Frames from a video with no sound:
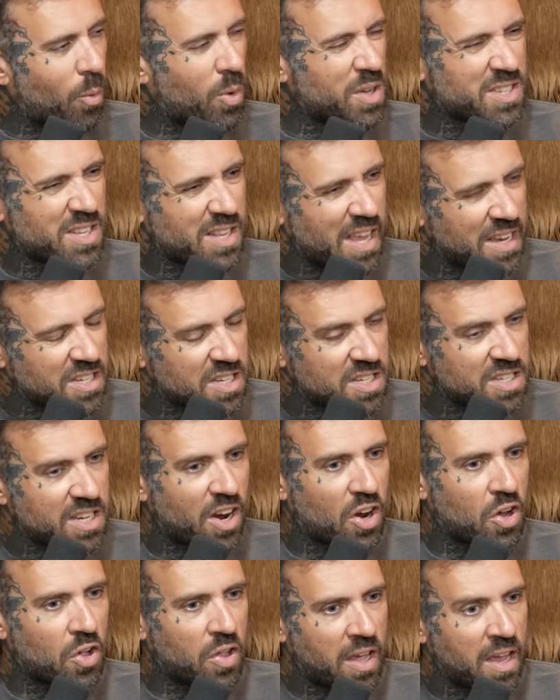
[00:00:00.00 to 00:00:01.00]
It wasn't
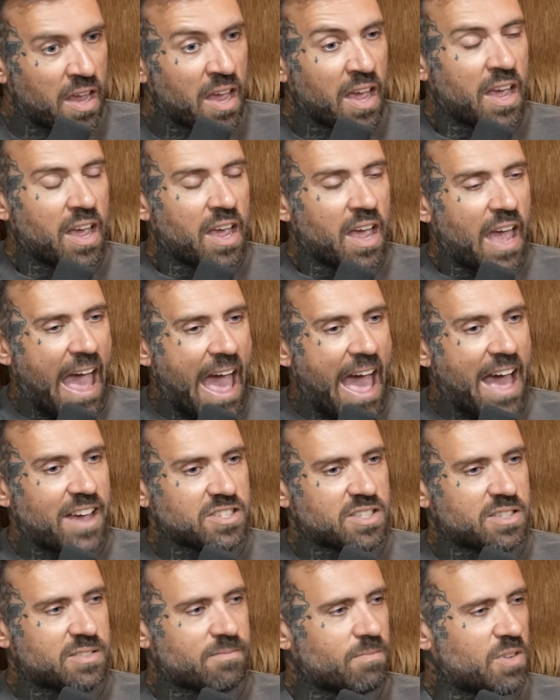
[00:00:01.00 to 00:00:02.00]
necessarily
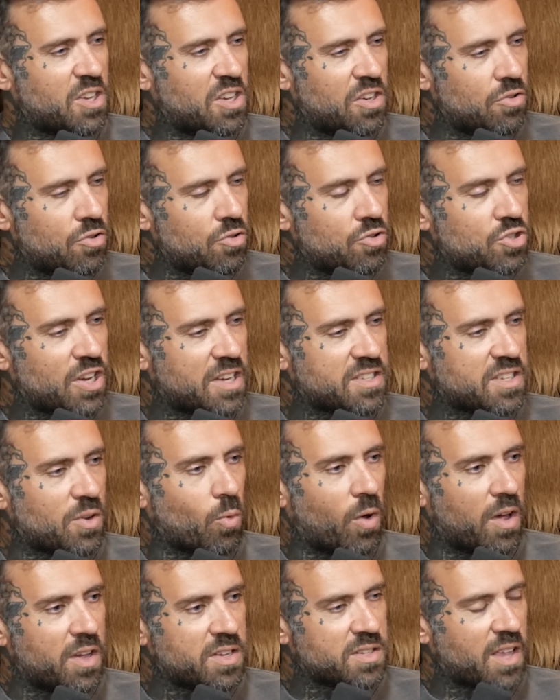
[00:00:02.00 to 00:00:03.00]
as huge as it
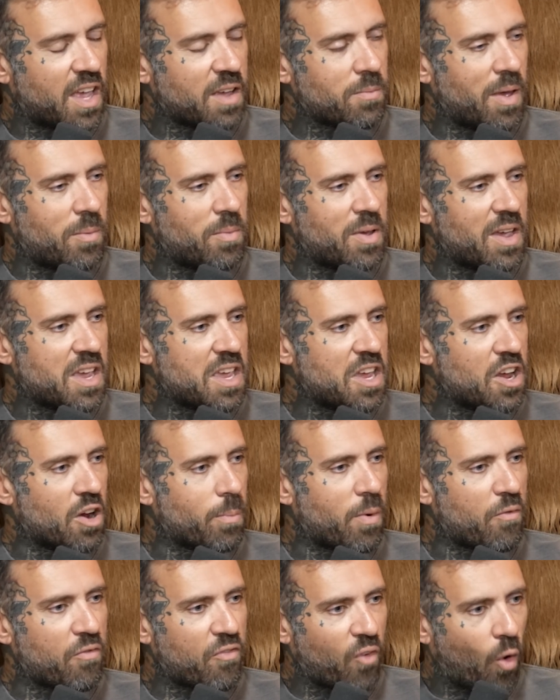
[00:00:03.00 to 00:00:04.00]
was like maybe a
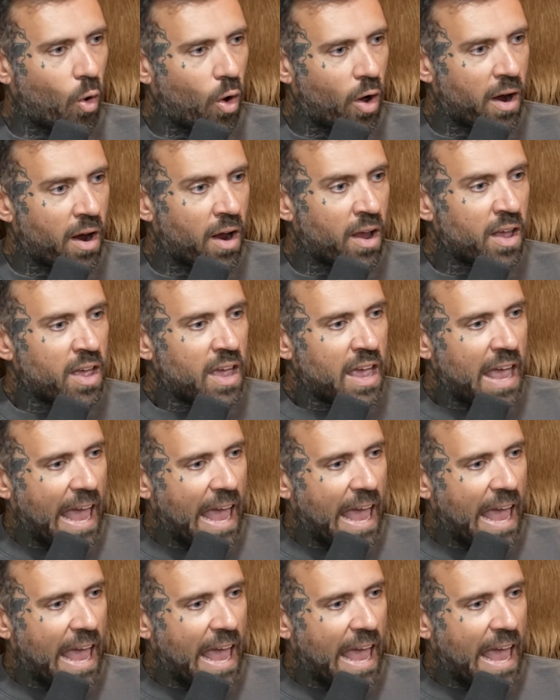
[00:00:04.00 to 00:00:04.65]
year before.